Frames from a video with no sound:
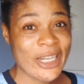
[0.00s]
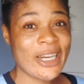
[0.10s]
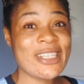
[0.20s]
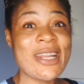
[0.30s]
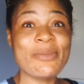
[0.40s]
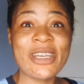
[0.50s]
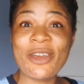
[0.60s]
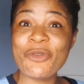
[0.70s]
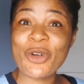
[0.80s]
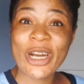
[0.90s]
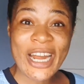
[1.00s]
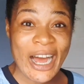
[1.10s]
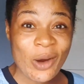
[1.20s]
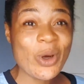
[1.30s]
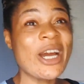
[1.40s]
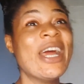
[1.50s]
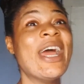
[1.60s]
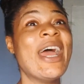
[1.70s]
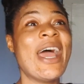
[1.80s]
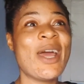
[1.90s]
Then I slept again for an hour,
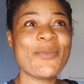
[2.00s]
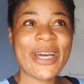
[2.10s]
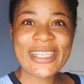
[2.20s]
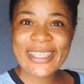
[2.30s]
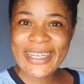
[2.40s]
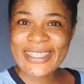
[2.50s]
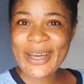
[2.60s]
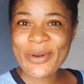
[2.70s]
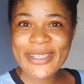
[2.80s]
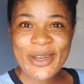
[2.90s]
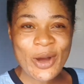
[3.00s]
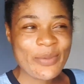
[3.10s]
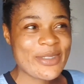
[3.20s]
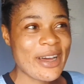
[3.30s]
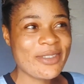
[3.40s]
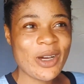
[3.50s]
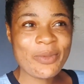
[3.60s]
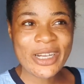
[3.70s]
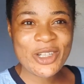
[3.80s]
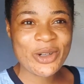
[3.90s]
and by 6 I was up. So I've
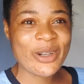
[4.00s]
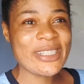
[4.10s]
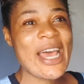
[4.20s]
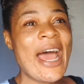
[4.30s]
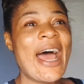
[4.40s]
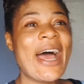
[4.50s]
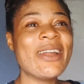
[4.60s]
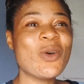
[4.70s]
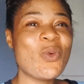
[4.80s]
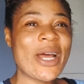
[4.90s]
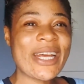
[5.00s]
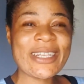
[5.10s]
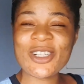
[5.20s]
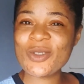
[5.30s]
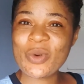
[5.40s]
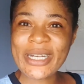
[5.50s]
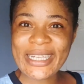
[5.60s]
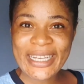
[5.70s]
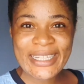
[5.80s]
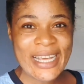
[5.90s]
done my chores, and the weather is just
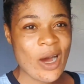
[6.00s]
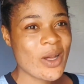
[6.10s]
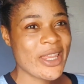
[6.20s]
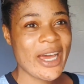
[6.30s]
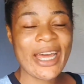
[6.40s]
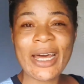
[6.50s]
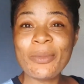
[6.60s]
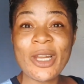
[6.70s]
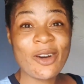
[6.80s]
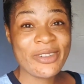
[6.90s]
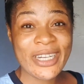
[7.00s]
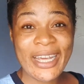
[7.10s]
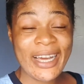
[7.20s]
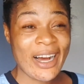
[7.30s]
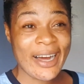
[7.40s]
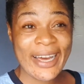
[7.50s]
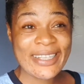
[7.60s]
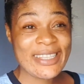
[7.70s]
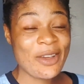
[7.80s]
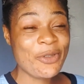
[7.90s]
what it is out there, and I'm loving it.
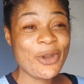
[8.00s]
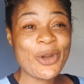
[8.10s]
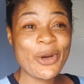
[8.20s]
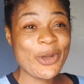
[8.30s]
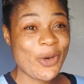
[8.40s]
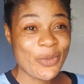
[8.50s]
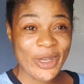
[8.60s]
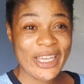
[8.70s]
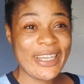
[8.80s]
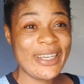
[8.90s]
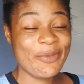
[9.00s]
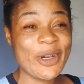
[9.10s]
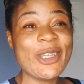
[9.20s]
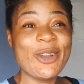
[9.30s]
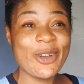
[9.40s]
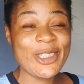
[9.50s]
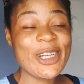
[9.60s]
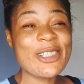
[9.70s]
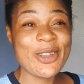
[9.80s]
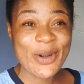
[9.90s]
Guys, if you don't know me, but
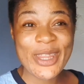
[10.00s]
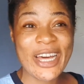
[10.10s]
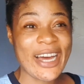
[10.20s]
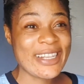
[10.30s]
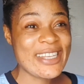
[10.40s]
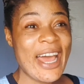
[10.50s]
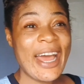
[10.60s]
just know that